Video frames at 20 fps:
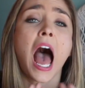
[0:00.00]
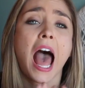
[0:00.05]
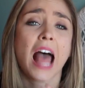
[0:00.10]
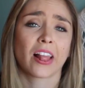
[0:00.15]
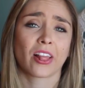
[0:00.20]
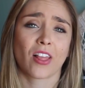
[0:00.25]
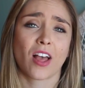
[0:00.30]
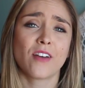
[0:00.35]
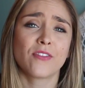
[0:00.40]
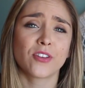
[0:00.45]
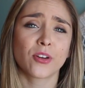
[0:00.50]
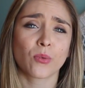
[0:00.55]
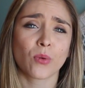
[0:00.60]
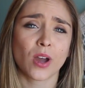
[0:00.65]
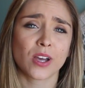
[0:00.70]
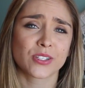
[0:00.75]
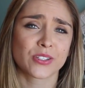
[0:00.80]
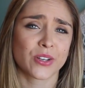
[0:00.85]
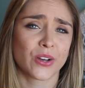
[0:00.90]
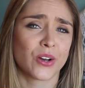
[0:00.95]
I love you,
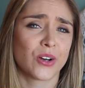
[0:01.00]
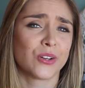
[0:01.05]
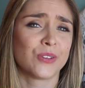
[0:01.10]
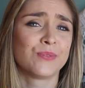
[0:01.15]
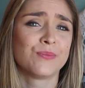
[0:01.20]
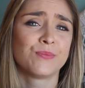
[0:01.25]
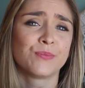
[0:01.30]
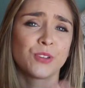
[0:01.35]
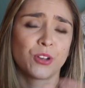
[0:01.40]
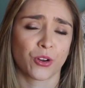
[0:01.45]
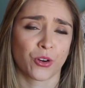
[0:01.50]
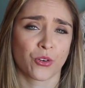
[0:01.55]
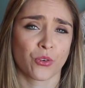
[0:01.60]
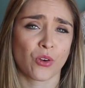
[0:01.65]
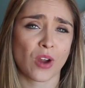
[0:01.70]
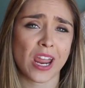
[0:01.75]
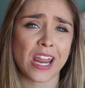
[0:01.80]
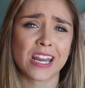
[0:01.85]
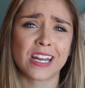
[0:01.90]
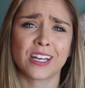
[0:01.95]
Russell. You're
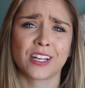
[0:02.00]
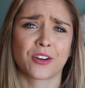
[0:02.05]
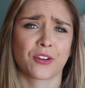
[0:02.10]
great.